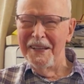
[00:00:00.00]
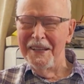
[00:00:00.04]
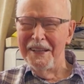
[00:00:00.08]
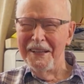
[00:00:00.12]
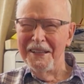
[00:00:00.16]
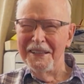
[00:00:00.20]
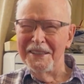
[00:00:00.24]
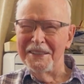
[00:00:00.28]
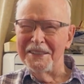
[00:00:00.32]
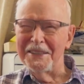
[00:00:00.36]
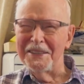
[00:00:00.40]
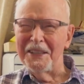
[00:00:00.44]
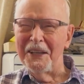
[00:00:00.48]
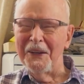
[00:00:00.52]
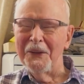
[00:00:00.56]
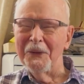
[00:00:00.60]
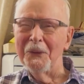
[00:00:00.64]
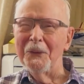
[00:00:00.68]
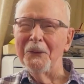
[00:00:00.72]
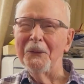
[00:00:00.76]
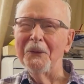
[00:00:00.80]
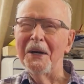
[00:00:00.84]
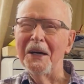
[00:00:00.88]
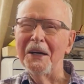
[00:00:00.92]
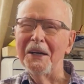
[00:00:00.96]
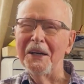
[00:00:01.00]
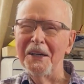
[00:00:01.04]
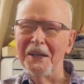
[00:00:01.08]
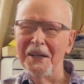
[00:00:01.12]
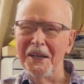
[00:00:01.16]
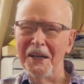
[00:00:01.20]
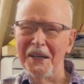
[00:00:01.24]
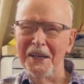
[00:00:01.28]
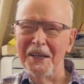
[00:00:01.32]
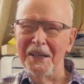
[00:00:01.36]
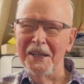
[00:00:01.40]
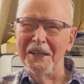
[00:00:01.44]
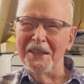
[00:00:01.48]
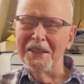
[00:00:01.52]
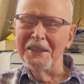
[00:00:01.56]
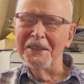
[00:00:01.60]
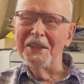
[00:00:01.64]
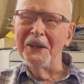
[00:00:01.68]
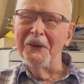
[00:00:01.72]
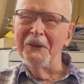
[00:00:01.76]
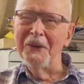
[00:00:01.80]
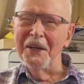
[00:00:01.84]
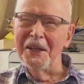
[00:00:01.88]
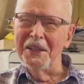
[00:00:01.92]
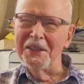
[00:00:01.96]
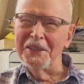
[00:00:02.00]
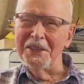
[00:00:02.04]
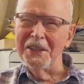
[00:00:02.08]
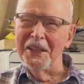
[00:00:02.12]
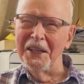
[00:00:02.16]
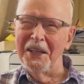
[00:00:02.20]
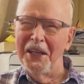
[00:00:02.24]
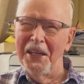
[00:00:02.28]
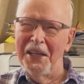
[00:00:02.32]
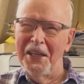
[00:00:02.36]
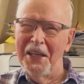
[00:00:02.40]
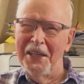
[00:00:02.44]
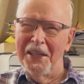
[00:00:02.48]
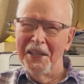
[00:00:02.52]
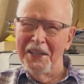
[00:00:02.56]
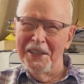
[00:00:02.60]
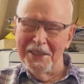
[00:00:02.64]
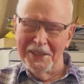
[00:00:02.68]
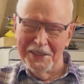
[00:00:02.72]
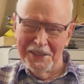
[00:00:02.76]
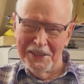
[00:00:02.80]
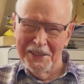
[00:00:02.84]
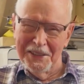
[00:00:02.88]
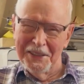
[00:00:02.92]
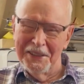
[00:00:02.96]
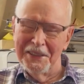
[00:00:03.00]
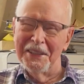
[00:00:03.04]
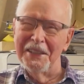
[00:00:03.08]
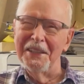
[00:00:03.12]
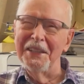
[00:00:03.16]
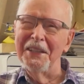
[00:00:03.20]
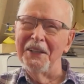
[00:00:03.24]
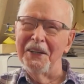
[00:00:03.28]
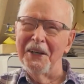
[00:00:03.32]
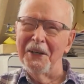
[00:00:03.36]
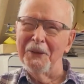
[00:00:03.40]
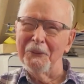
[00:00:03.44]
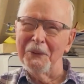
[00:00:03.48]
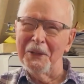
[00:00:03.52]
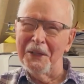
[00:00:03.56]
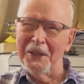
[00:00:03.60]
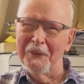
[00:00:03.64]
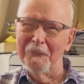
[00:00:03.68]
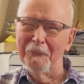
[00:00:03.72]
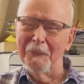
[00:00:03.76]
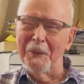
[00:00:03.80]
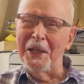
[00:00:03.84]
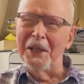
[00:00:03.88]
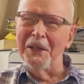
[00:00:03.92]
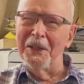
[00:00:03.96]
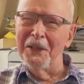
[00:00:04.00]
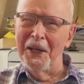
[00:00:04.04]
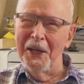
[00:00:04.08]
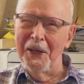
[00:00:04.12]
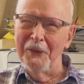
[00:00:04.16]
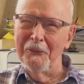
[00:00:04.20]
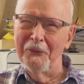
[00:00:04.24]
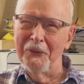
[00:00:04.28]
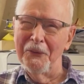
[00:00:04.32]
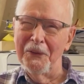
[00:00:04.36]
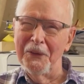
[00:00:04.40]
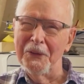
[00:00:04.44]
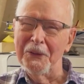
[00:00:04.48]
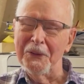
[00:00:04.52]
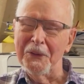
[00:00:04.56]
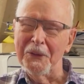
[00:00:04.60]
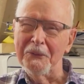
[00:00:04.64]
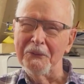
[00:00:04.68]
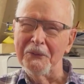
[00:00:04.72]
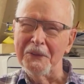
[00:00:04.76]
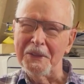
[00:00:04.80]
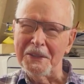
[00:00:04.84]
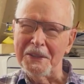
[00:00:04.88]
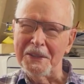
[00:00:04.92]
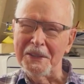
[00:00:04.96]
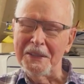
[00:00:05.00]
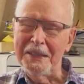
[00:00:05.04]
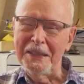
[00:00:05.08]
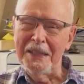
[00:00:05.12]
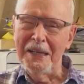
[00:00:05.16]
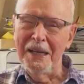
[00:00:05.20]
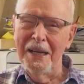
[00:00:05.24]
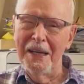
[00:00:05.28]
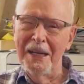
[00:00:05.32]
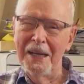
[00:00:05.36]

So I said, "Yes, indeed, I would be glad for you to visit."